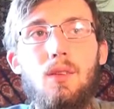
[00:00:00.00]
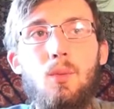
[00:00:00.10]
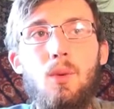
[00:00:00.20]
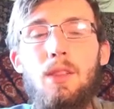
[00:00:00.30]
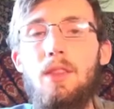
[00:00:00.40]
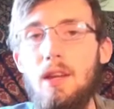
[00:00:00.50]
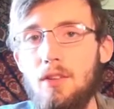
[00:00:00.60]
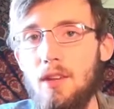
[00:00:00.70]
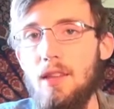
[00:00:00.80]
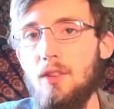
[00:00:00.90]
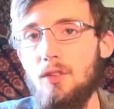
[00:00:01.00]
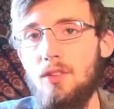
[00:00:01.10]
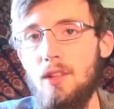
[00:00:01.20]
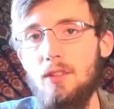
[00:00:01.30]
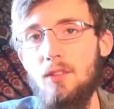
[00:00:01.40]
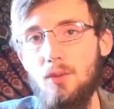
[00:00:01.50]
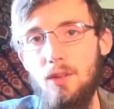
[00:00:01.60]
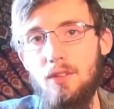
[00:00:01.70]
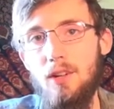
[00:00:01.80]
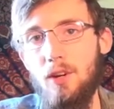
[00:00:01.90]
when they say those things to
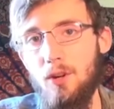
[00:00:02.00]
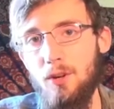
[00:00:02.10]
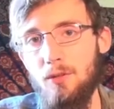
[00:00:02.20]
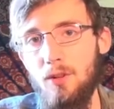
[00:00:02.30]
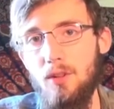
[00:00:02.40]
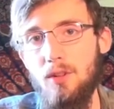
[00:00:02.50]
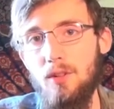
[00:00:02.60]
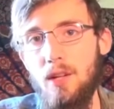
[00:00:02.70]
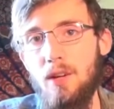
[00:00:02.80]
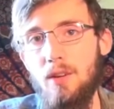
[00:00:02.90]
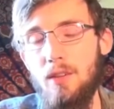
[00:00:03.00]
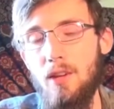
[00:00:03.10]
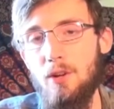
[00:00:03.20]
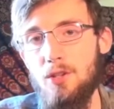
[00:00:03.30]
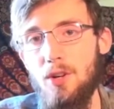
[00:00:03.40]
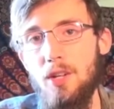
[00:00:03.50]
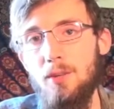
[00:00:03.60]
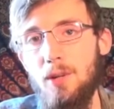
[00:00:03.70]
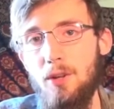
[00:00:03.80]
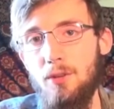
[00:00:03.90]
us that are hurtful, that they are trying to
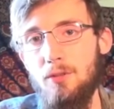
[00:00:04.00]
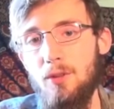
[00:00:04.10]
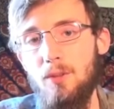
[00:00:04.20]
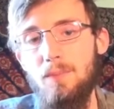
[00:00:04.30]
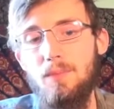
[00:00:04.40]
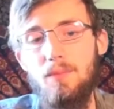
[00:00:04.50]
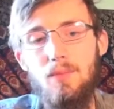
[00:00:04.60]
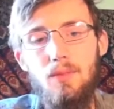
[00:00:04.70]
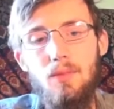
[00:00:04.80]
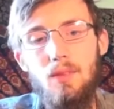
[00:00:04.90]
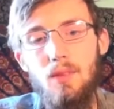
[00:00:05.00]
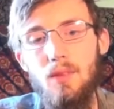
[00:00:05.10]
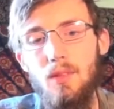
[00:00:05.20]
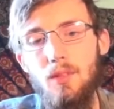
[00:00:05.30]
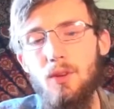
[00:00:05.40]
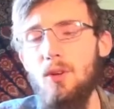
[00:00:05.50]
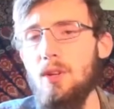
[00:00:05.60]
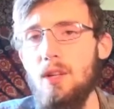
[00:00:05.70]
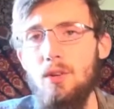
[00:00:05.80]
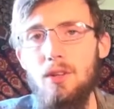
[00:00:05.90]
be hurtful, they're
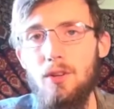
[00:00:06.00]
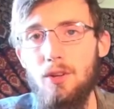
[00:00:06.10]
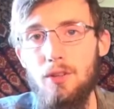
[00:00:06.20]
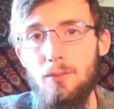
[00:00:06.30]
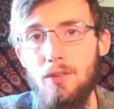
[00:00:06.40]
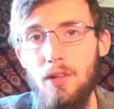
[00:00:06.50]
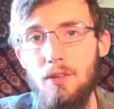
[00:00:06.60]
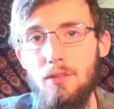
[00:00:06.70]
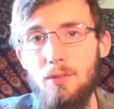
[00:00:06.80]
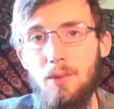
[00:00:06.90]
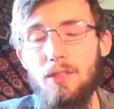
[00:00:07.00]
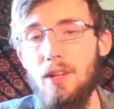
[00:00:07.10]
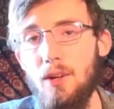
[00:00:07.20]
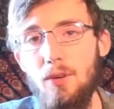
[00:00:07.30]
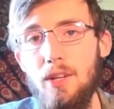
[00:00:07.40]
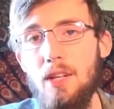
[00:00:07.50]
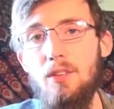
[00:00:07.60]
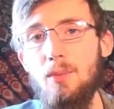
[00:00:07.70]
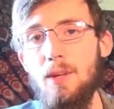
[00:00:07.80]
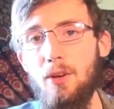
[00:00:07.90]
only going to hurt themselves, but they don't
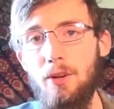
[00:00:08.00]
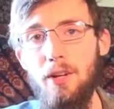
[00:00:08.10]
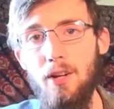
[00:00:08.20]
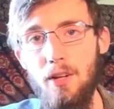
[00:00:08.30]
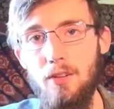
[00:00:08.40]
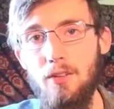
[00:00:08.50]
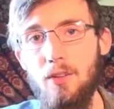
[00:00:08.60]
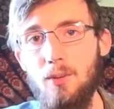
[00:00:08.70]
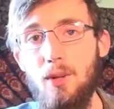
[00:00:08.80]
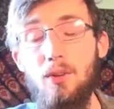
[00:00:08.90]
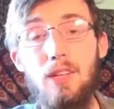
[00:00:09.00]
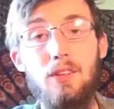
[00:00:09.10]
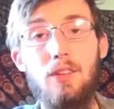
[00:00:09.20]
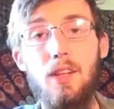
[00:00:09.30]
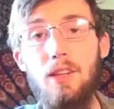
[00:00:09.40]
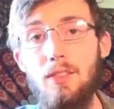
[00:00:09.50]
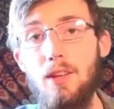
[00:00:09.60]
need to be hurting us. We don't need to let